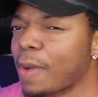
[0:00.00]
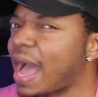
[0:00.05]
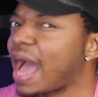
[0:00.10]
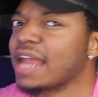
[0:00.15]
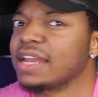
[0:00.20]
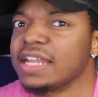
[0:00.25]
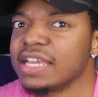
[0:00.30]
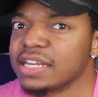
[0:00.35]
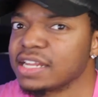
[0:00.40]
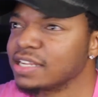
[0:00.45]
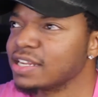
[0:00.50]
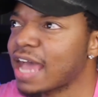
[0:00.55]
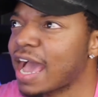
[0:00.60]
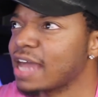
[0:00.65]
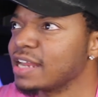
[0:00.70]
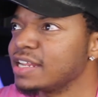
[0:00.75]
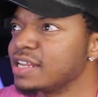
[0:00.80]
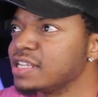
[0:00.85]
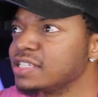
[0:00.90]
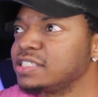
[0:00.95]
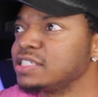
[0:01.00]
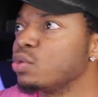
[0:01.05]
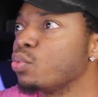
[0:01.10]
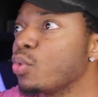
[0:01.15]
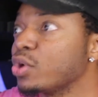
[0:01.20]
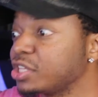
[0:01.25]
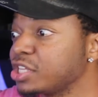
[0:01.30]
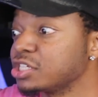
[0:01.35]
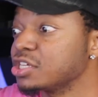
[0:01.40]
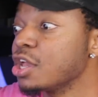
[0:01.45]
I need to see
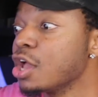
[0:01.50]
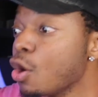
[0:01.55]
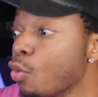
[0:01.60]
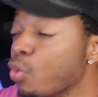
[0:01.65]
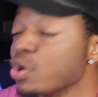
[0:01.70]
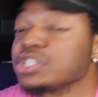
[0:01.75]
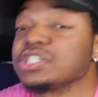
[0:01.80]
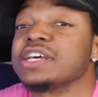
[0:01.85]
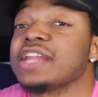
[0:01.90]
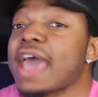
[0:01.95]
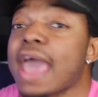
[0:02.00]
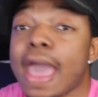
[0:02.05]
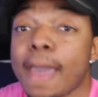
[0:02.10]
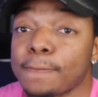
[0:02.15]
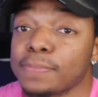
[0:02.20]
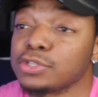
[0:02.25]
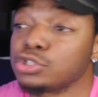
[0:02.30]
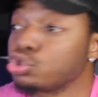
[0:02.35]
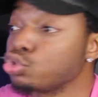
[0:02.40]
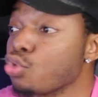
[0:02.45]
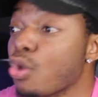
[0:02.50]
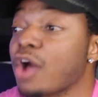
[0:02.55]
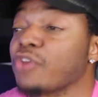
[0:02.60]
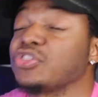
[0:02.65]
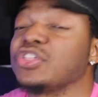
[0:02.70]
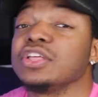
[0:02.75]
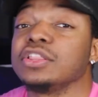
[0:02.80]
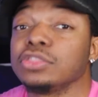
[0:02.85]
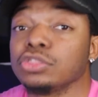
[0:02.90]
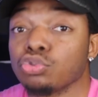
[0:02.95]
what's gonna happen throughout
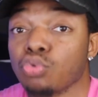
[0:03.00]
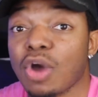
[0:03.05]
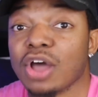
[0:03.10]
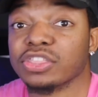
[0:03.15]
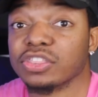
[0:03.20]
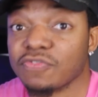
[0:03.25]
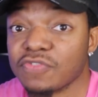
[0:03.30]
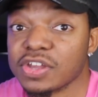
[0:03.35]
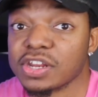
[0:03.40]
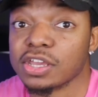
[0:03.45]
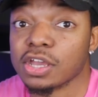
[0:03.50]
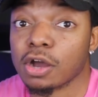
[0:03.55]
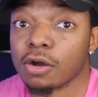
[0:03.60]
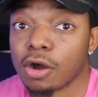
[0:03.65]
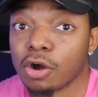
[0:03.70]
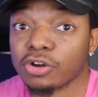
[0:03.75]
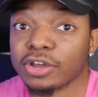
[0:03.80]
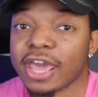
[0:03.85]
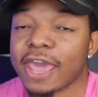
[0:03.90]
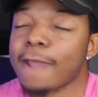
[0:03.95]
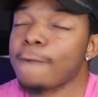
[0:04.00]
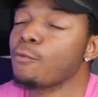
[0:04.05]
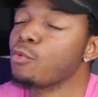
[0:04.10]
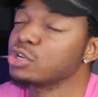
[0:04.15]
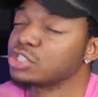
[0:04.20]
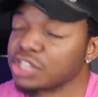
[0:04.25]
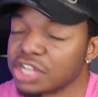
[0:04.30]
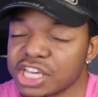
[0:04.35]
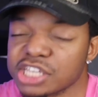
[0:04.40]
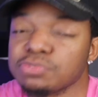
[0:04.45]
the video, okay?
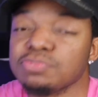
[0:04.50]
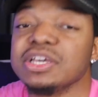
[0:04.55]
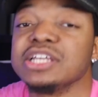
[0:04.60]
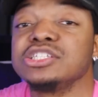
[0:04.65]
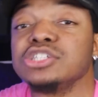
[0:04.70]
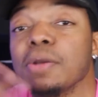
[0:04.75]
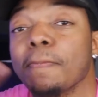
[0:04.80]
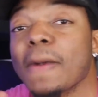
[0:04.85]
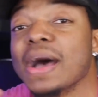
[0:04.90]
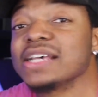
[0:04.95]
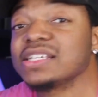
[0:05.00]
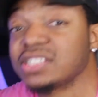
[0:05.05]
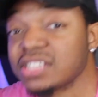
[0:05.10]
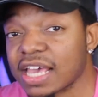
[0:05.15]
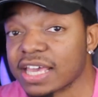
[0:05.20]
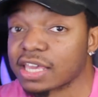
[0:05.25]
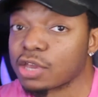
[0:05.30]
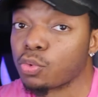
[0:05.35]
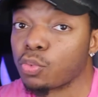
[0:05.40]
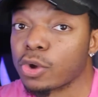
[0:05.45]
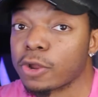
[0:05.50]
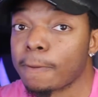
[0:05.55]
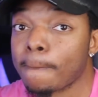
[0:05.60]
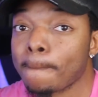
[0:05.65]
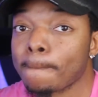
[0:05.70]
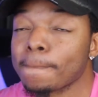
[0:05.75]
Which leads me into my second one.